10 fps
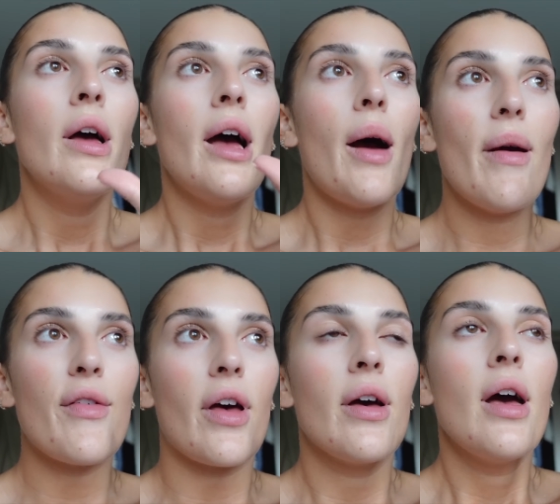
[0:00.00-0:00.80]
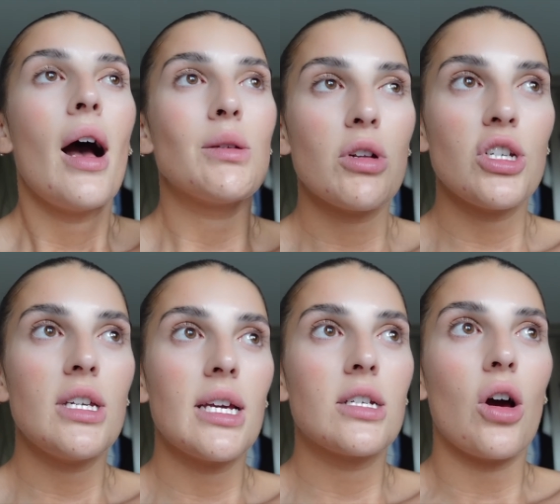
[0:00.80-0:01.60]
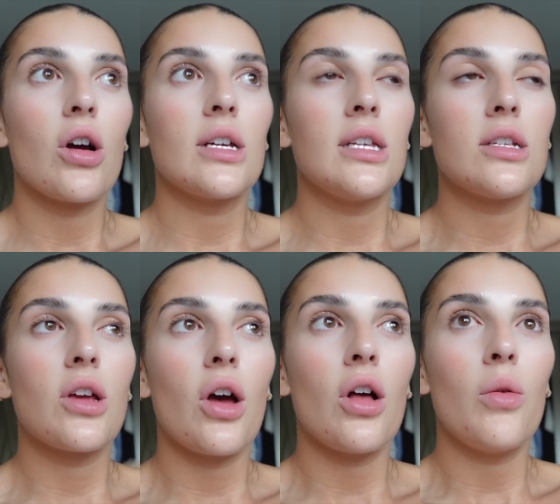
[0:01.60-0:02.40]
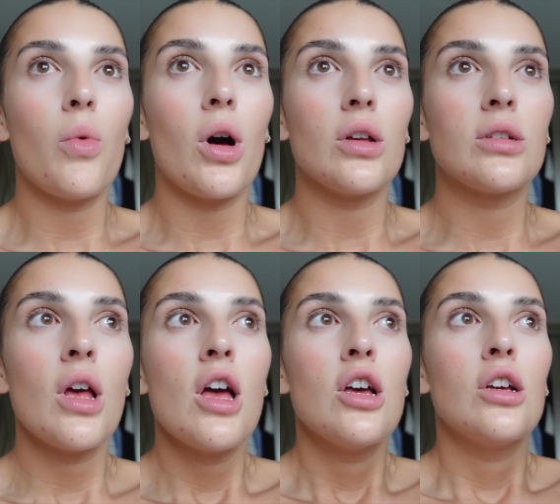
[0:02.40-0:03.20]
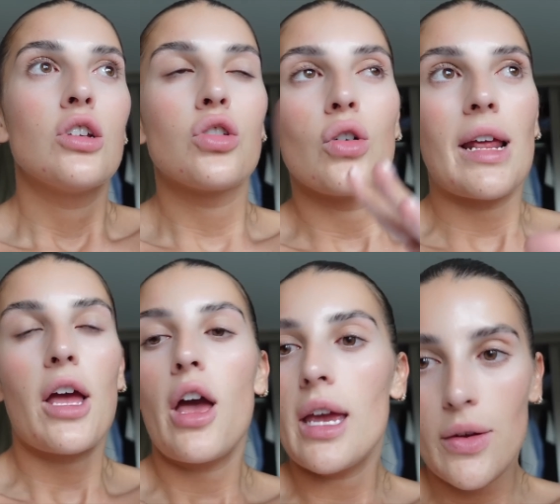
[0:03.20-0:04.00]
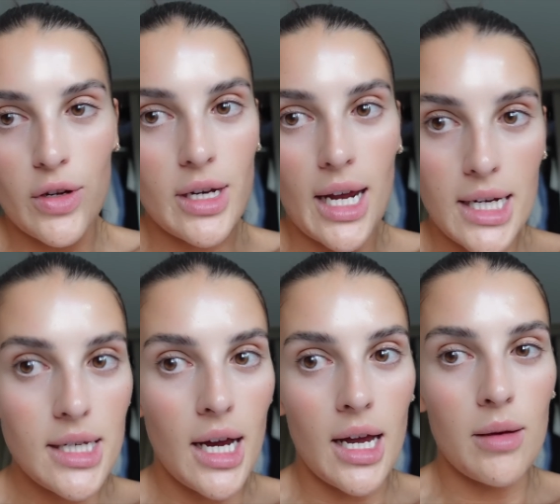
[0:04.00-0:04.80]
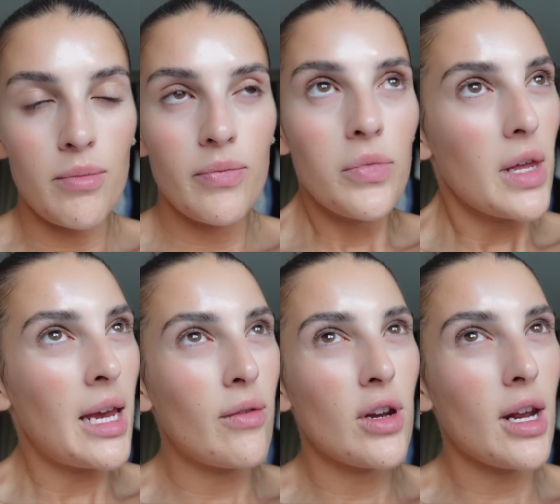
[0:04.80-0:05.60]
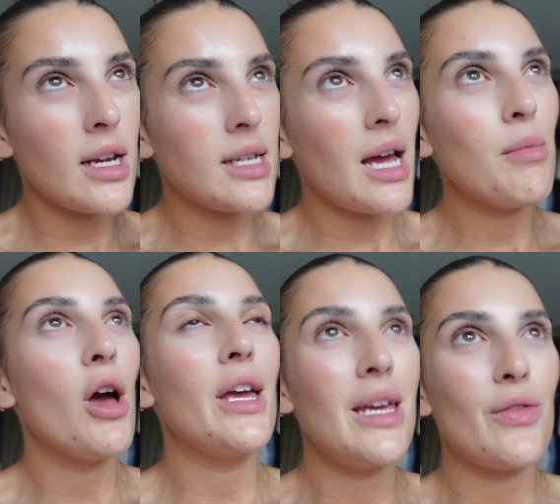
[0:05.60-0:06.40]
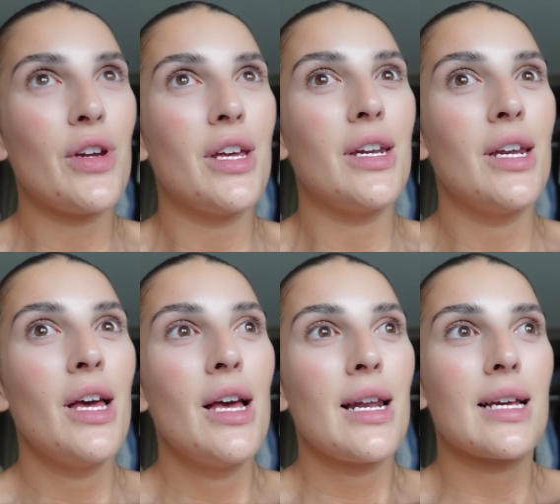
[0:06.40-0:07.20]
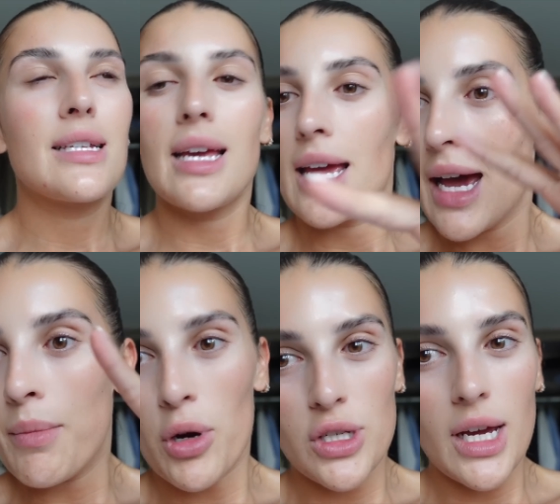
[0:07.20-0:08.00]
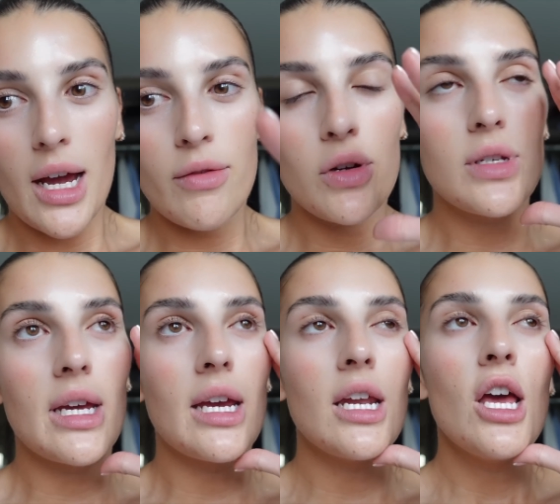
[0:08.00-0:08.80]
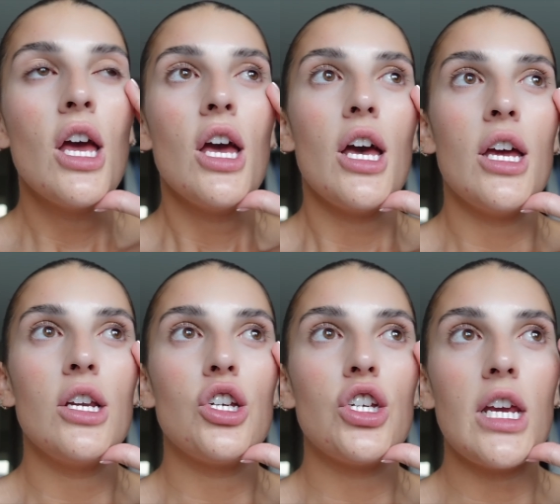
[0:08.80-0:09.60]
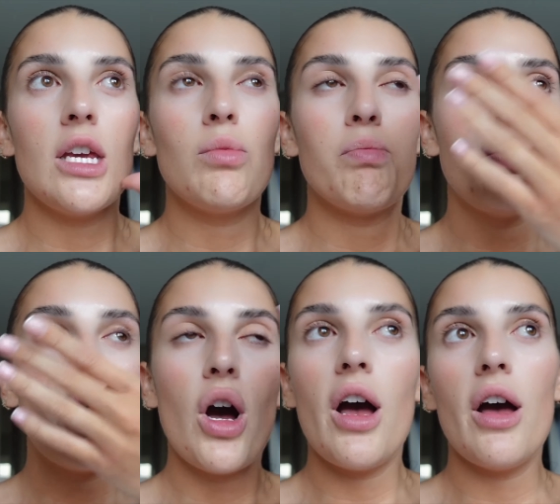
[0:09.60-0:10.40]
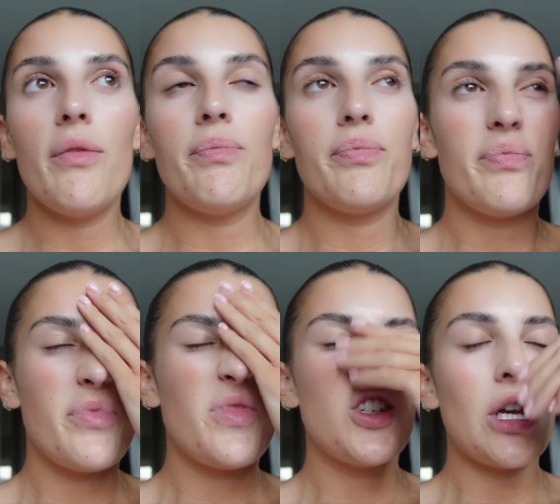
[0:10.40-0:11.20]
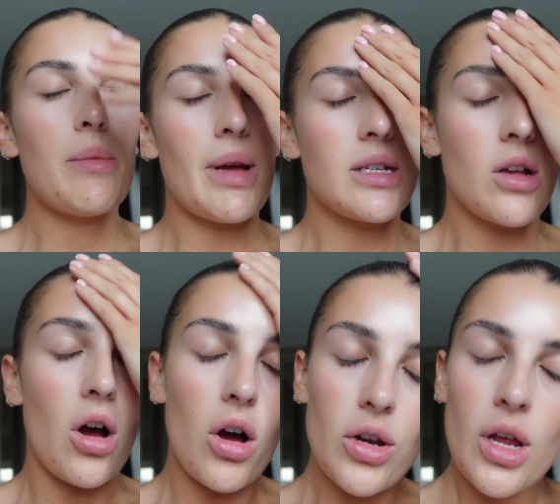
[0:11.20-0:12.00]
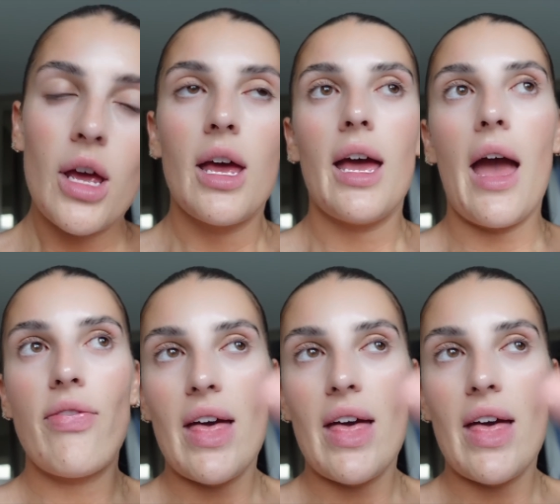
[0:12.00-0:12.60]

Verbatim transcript: However, I was watching a TikTok and this girl was showing like her evening nighttime evening nighttime, her evening like skincare body care routine, and she put her sheet mask on and